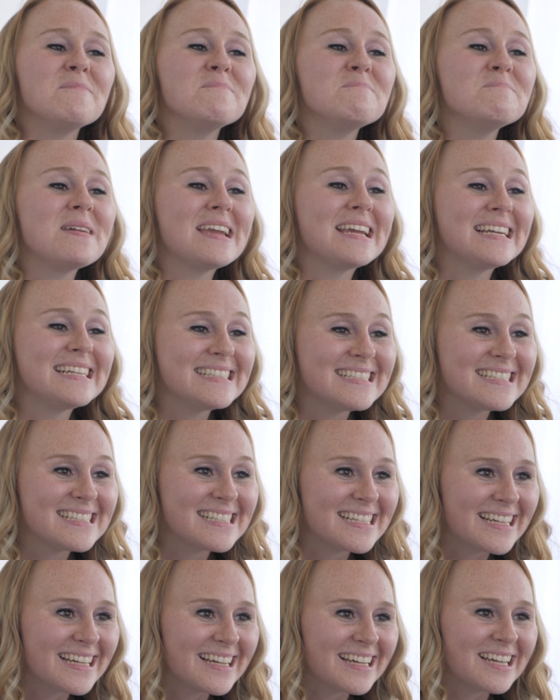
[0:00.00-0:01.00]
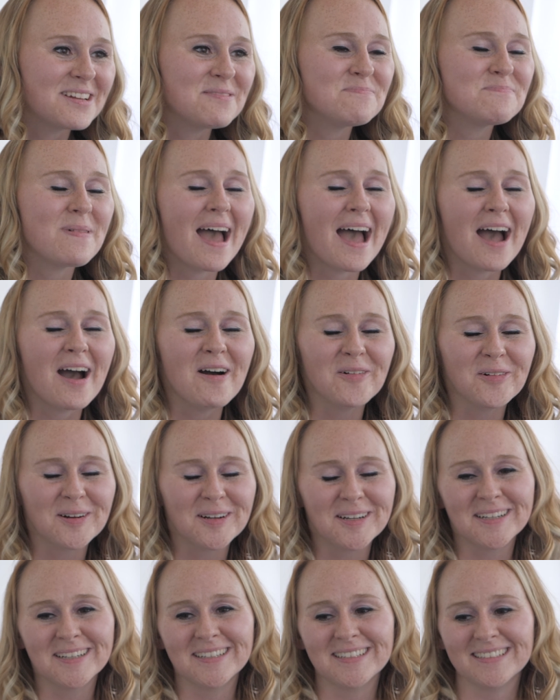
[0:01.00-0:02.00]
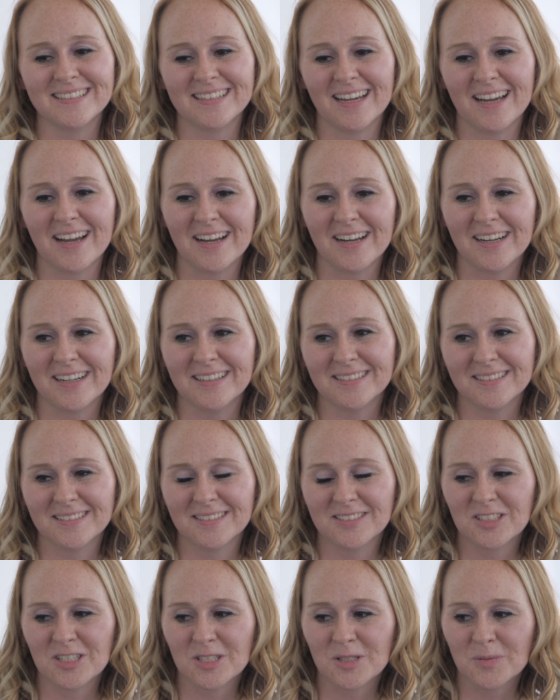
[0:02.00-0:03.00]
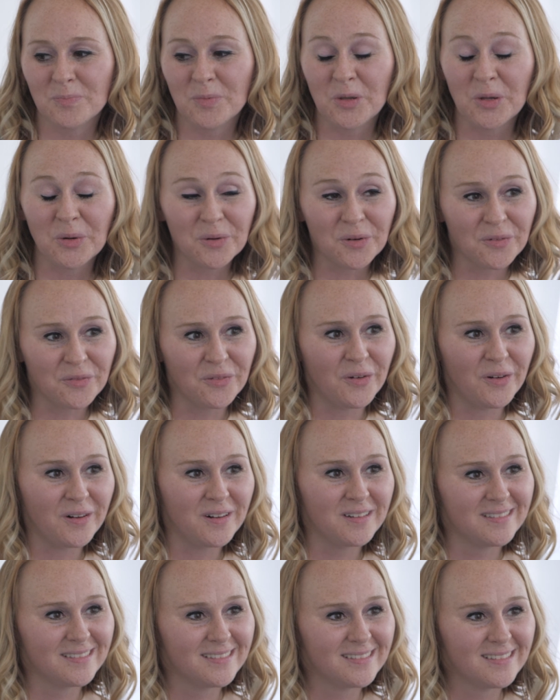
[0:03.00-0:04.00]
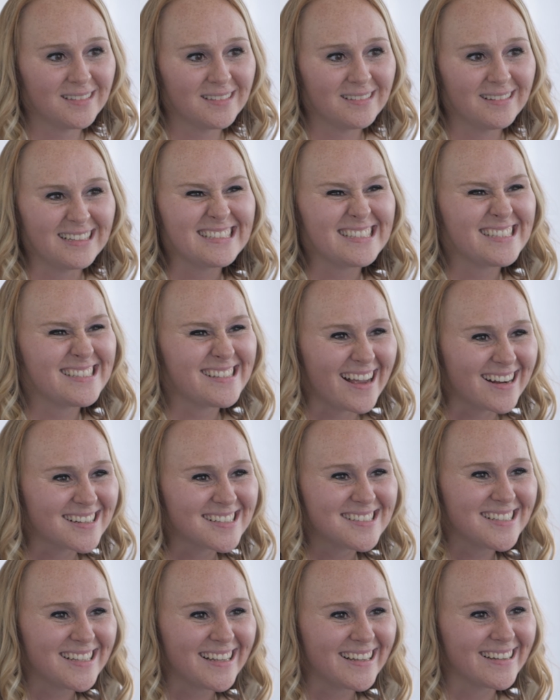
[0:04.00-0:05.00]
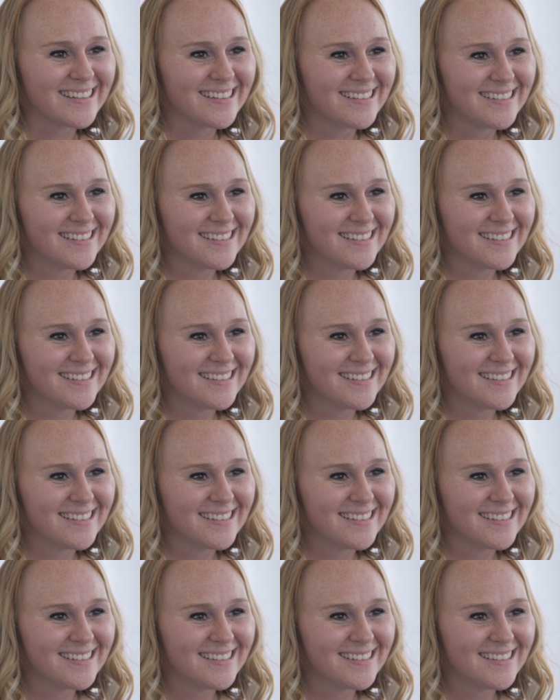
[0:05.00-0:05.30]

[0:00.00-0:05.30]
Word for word: Amazing, empowered, uh, just beautiful and sexy.